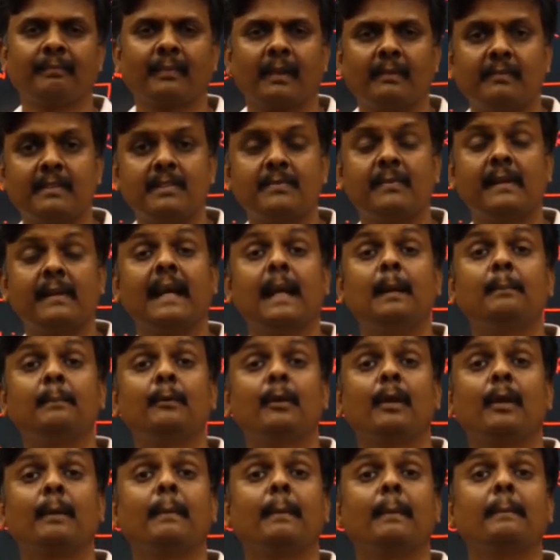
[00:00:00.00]
which will help
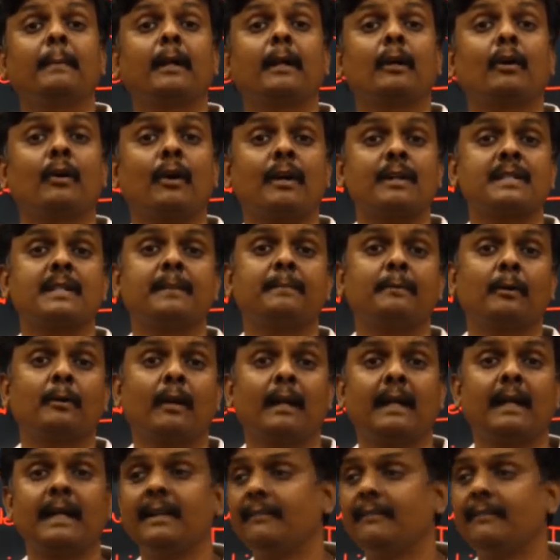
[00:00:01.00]
you remember a concept or an